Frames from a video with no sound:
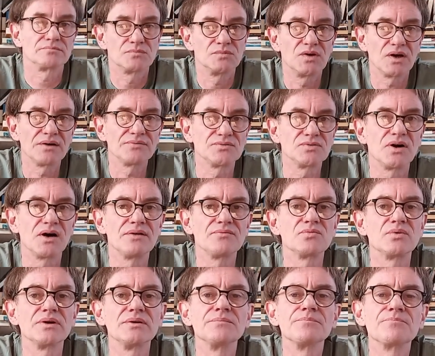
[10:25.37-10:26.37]
you have to have
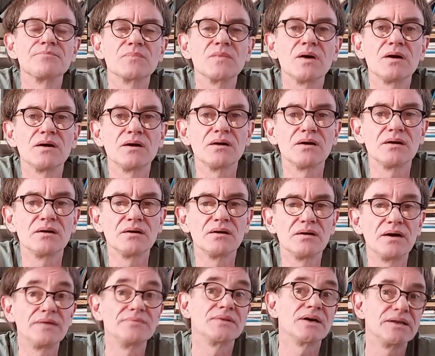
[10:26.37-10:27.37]
one.
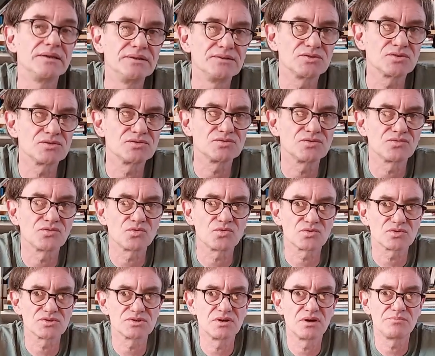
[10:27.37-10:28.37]
And that in turn, of
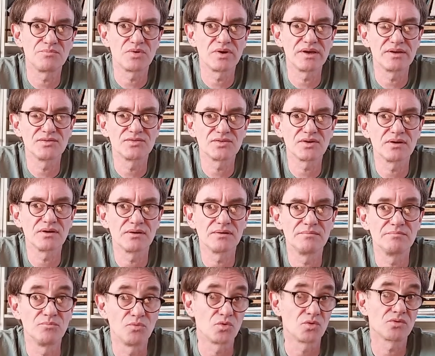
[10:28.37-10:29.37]
course, brings
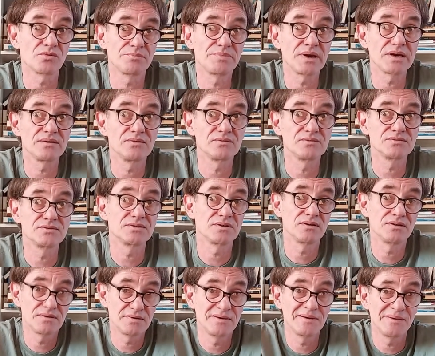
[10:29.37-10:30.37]
more pianos
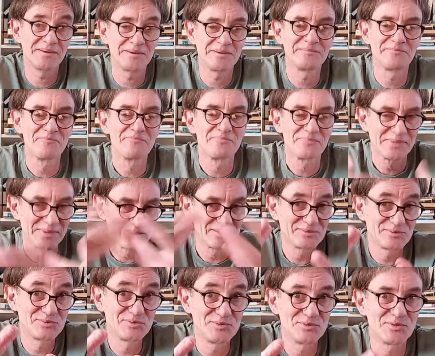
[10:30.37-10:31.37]

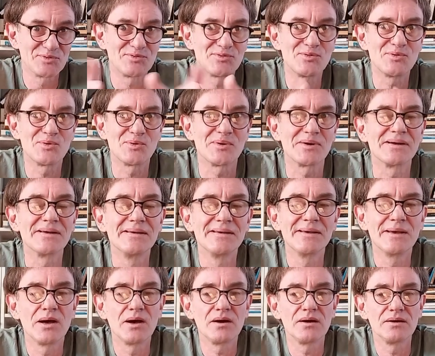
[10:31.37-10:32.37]
to the fore,
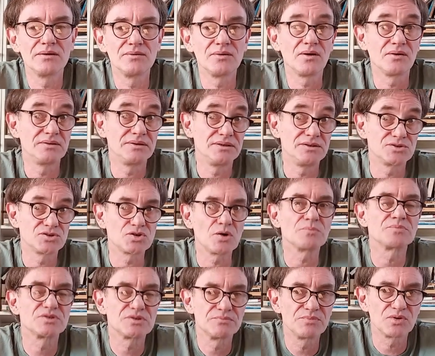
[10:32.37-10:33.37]
not only in
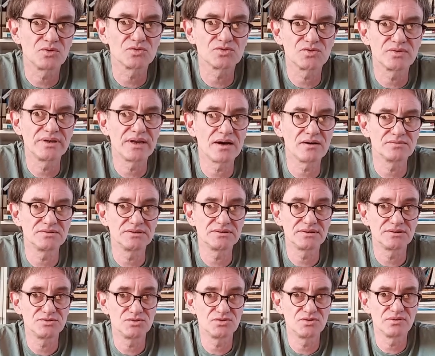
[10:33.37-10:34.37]
shops, but also in houses
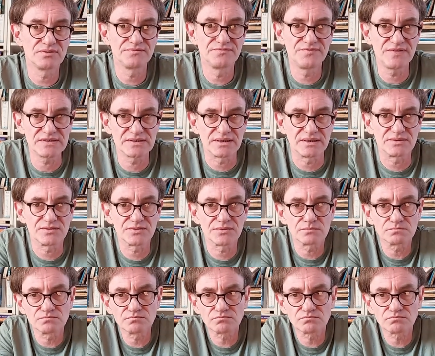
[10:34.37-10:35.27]
that you go and visit.